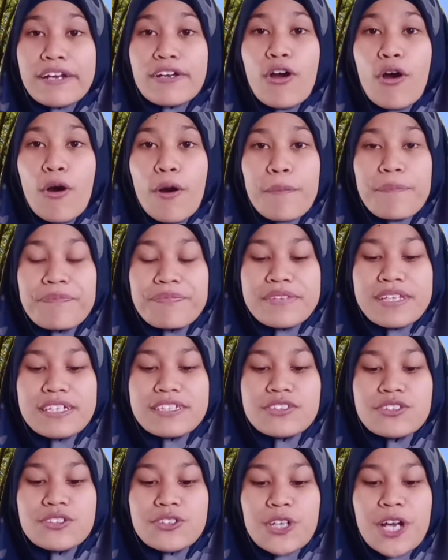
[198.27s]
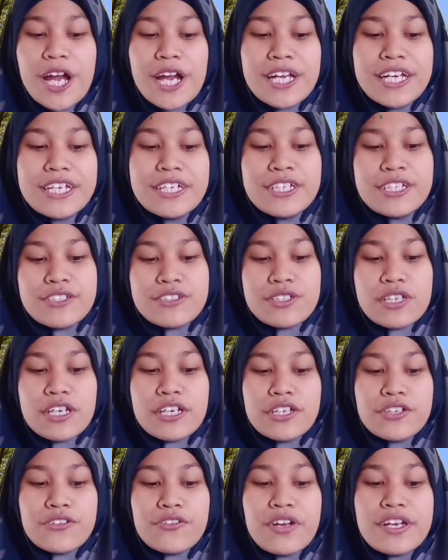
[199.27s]
of trunk is
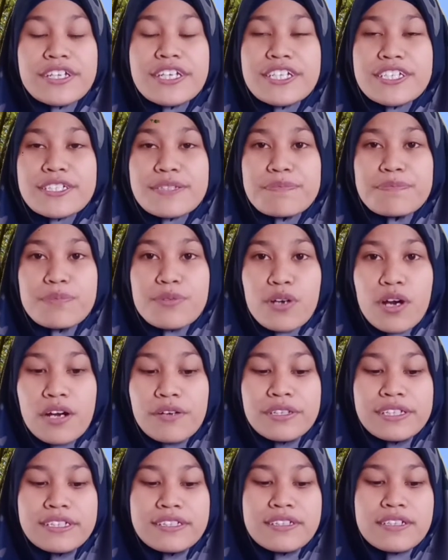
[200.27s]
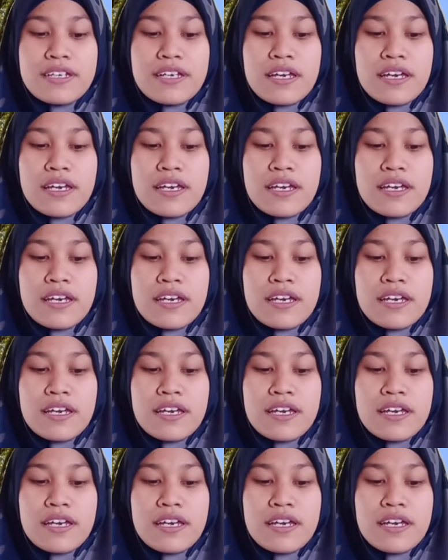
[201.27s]
grayish brown,